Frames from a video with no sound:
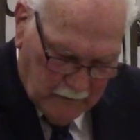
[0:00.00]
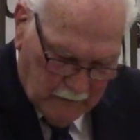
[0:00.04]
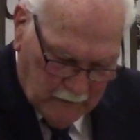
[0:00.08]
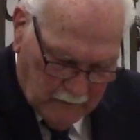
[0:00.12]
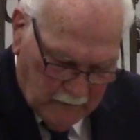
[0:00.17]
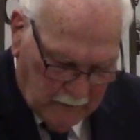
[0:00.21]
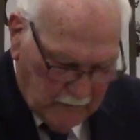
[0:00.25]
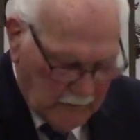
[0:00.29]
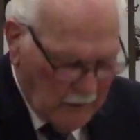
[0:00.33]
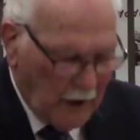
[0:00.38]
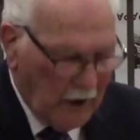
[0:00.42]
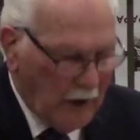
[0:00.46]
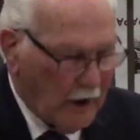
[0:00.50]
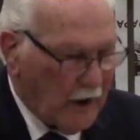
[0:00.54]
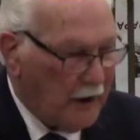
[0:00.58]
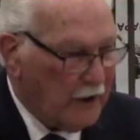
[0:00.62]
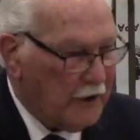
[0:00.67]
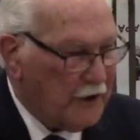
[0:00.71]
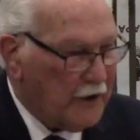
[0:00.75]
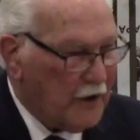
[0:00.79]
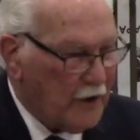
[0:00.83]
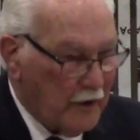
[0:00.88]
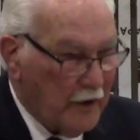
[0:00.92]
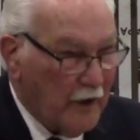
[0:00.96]
not going to
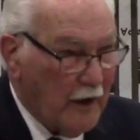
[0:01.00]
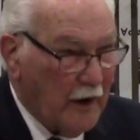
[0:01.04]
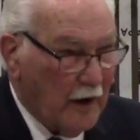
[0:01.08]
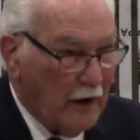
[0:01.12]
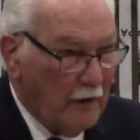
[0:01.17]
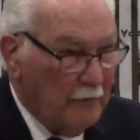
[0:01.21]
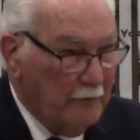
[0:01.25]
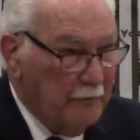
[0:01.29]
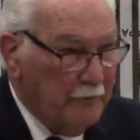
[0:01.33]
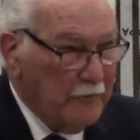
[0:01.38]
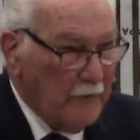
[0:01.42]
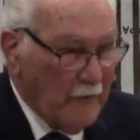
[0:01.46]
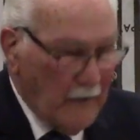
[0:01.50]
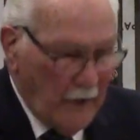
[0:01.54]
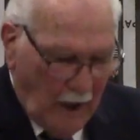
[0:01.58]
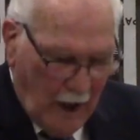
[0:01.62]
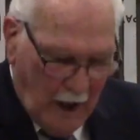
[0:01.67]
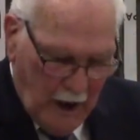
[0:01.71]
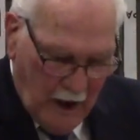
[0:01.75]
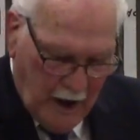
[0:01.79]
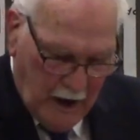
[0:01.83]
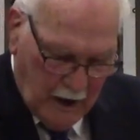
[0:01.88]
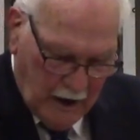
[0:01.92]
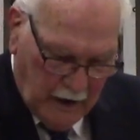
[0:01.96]
turn there,
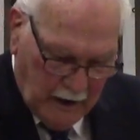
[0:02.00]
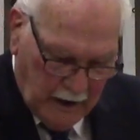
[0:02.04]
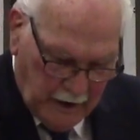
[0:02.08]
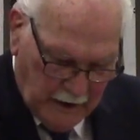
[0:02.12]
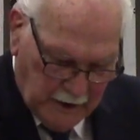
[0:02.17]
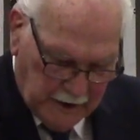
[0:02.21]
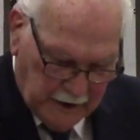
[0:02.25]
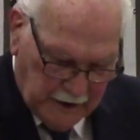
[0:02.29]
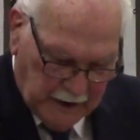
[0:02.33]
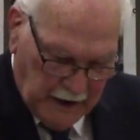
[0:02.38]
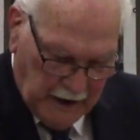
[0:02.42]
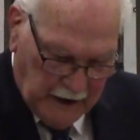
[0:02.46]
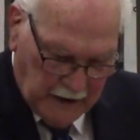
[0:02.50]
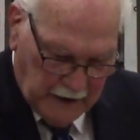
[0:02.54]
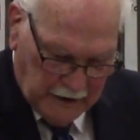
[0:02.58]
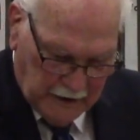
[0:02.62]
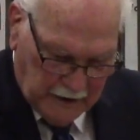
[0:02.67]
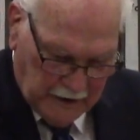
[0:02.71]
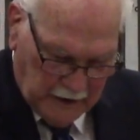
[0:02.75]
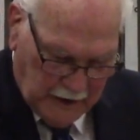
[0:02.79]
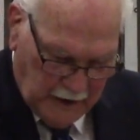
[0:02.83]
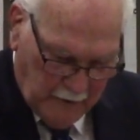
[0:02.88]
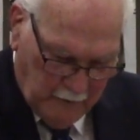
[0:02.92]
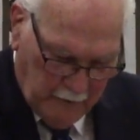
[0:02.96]
uh, it
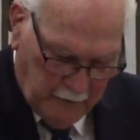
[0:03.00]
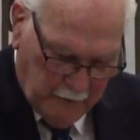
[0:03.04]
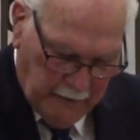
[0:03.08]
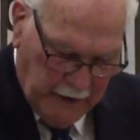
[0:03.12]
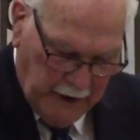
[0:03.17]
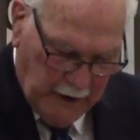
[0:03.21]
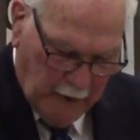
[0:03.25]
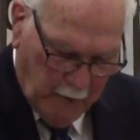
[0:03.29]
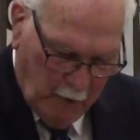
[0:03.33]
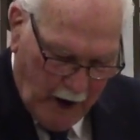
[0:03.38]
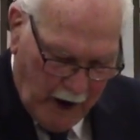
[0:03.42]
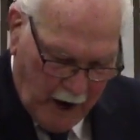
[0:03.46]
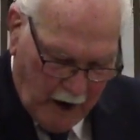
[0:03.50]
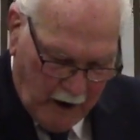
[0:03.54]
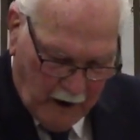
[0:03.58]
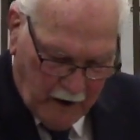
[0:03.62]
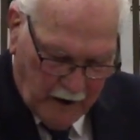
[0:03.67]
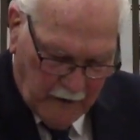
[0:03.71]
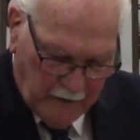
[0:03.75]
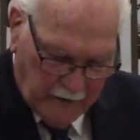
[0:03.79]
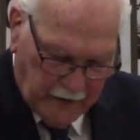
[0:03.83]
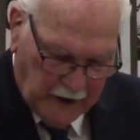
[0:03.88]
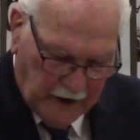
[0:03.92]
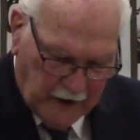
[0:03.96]
says, beware
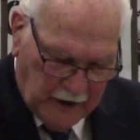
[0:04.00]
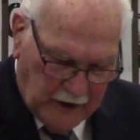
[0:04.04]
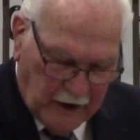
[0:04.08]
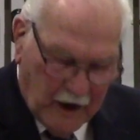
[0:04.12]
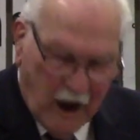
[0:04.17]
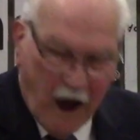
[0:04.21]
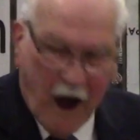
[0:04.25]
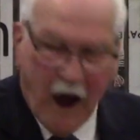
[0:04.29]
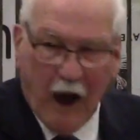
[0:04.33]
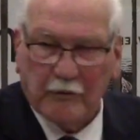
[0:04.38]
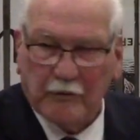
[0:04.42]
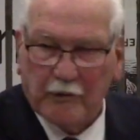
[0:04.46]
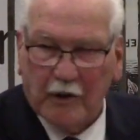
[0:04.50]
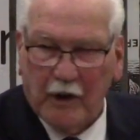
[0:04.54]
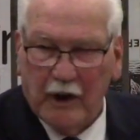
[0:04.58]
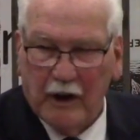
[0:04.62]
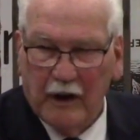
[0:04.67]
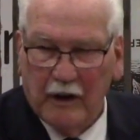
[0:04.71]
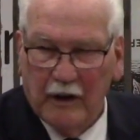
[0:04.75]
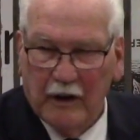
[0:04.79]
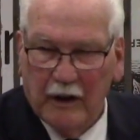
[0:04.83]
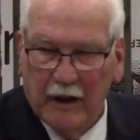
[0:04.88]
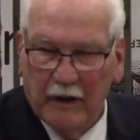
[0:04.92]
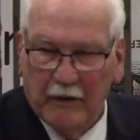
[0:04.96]
of the
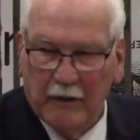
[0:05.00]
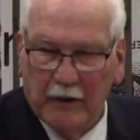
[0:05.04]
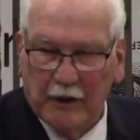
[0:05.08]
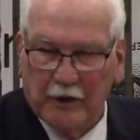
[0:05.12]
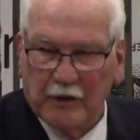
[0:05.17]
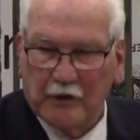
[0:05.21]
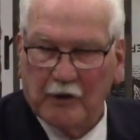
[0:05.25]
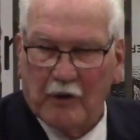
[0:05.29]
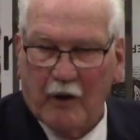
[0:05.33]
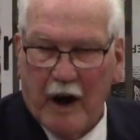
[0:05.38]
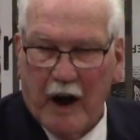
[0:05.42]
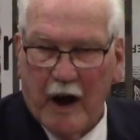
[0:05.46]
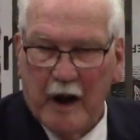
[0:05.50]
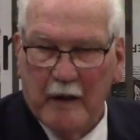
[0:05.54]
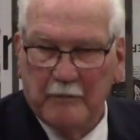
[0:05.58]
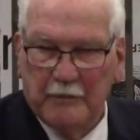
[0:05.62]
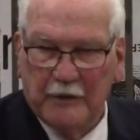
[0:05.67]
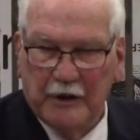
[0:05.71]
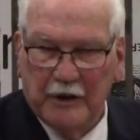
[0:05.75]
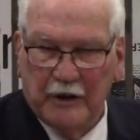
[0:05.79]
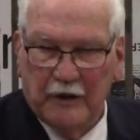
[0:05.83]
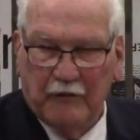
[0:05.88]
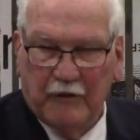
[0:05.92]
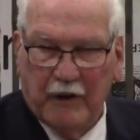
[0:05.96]
doctrine of the
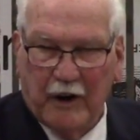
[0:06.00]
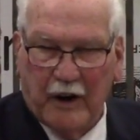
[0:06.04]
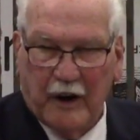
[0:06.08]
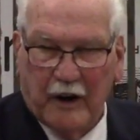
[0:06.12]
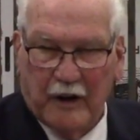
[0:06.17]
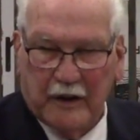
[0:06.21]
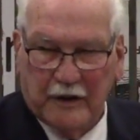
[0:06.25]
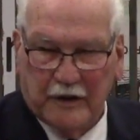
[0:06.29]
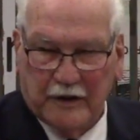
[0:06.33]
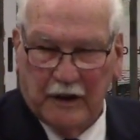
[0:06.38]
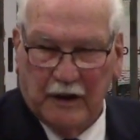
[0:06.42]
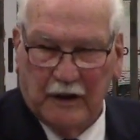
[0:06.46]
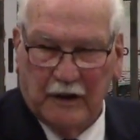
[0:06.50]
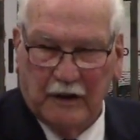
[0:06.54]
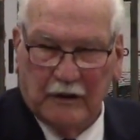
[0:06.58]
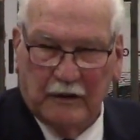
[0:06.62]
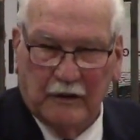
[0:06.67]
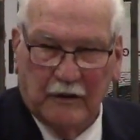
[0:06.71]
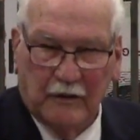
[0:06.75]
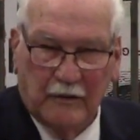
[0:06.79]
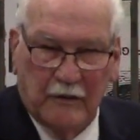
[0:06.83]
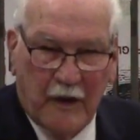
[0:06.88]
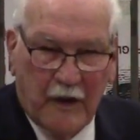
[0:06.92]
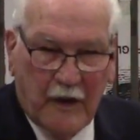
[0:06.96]
scribes and Pharisees.